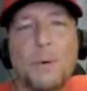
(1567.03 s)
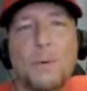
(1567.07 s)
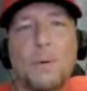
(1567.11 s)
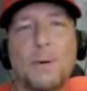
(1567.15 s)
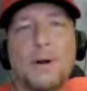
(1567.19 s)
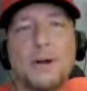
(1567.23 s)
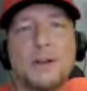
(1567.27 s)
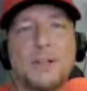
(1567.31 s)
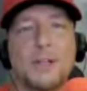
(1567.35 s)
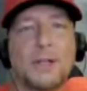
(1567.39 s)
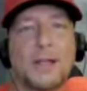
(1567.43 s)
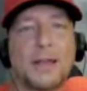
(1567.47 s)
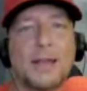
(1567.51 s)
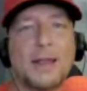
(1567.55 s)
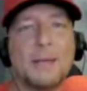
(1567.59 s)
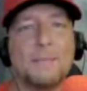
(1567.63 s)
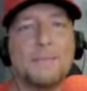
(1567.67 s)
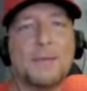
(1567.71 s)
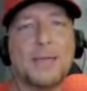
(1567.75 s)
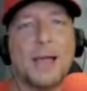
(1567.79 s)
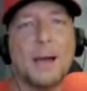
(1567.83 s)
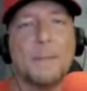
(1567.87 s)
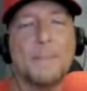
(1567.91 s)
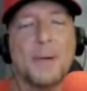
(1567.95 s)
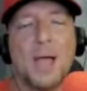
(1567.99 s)
or you can hit
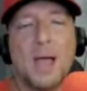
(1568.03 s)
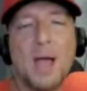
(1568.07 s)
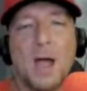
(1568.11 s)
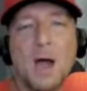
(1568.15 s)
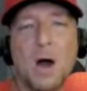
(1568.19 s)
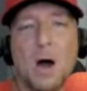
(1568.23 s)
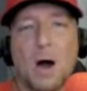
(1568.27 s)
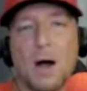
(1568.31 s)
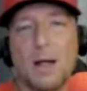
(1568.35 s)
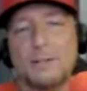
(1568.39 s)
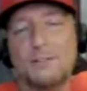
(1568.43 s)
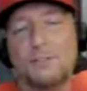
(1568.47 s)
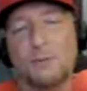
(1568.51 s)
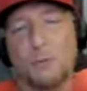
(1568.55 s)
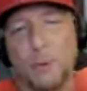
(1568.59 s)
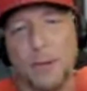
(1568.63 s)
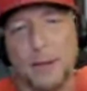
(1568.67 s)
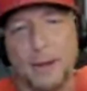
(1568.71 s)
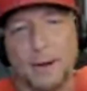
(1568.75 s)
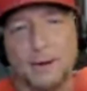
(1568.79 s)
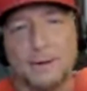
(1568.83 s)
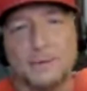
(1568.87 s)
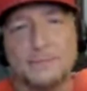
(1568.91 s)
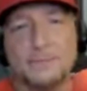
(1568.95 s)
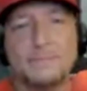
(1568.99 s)
me up on
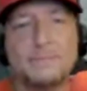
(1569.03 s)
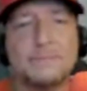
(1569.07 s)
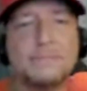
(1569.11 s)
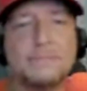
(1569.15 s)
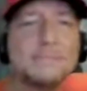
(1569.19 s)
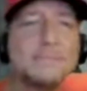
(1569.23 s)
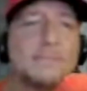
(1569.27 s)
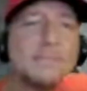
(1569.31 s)
Twitter.